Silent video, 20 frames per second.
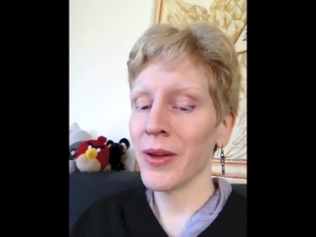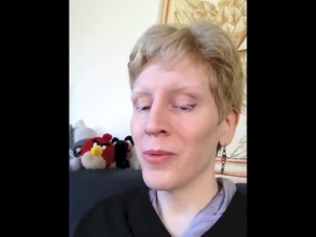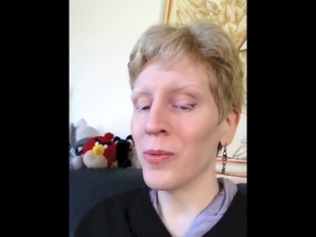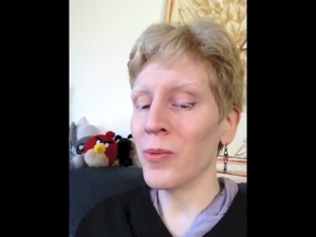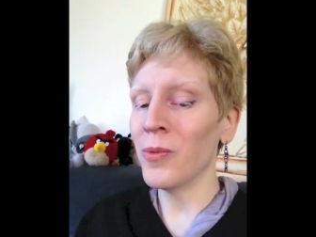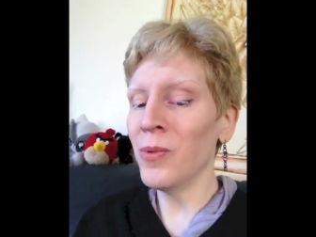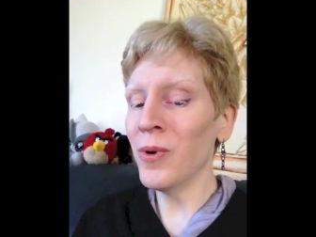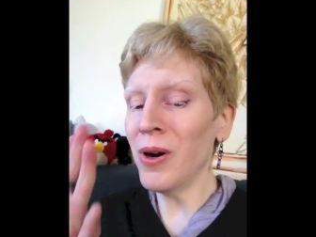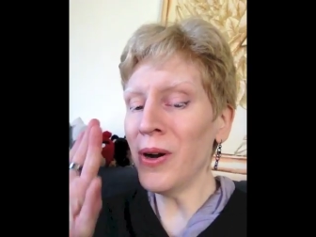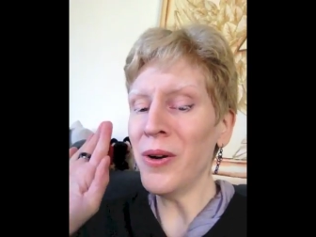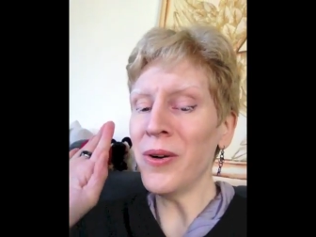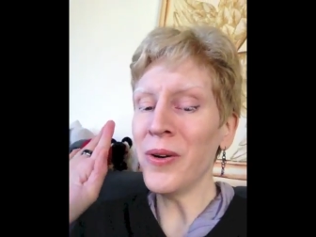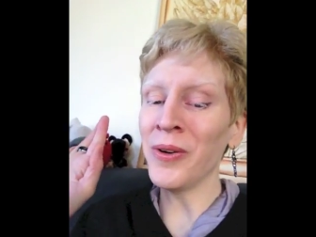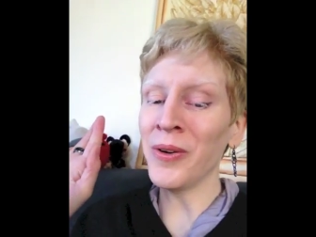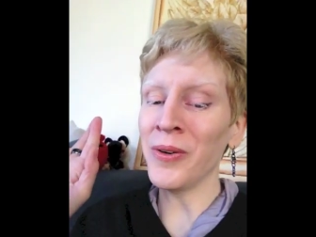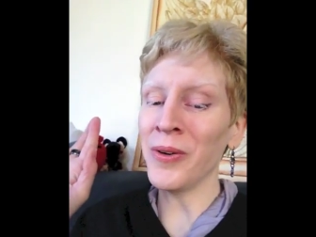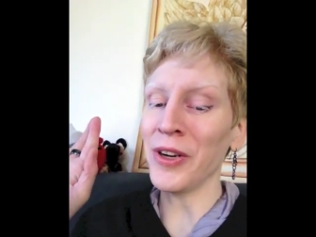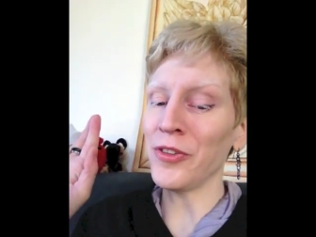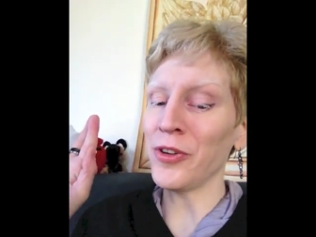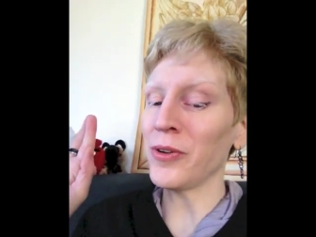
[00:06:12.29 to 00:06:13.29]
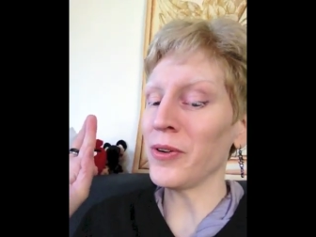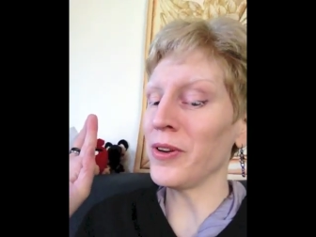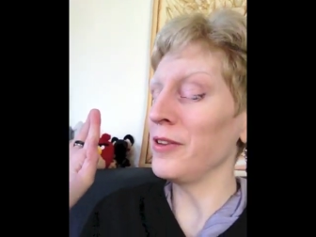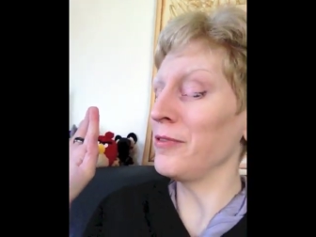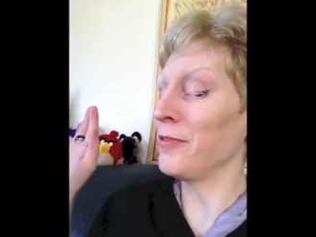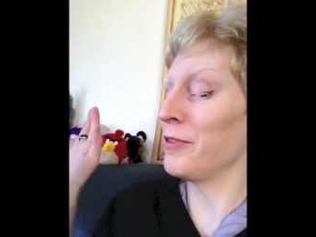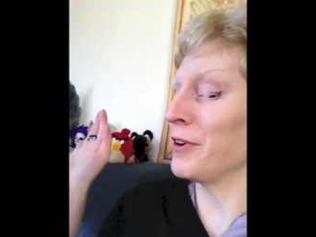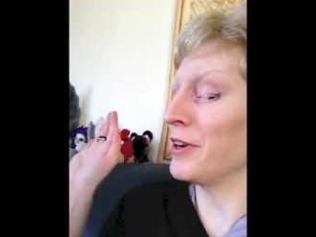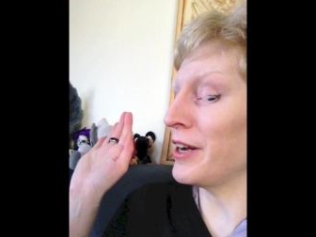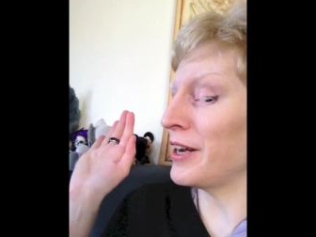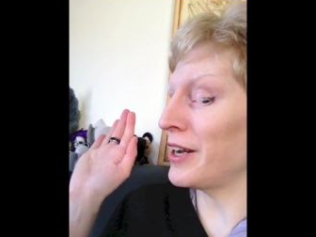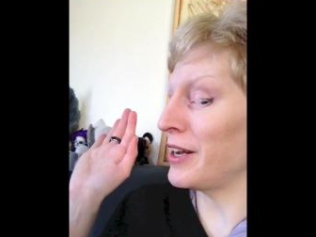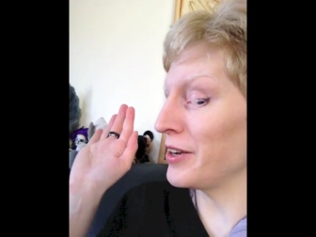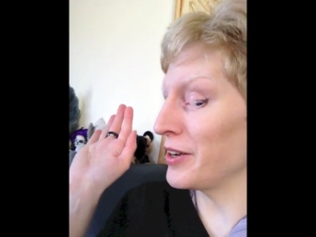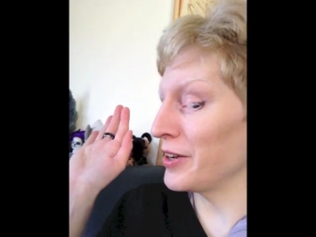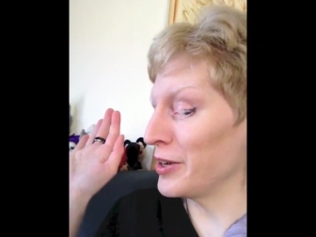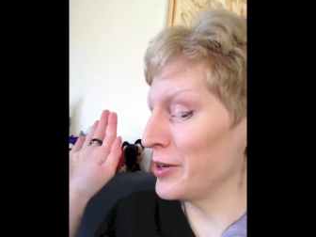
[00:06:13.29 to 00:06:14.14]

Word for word: Whoa, I totally forgot.